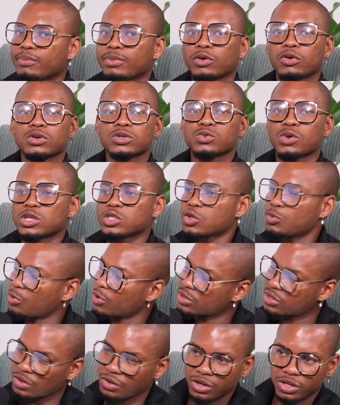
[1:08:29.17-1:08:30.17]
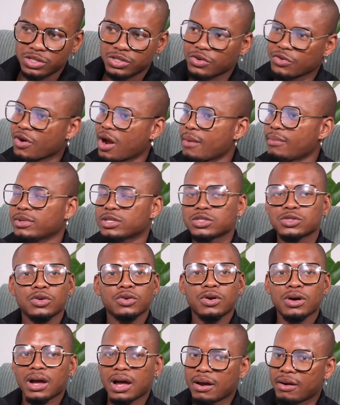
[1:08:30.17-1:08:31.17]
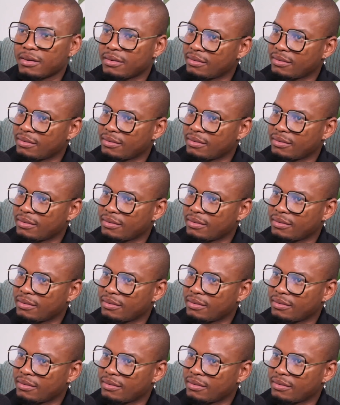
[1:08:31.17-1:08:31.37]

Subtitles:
because once you post it on Instagram, it's no longer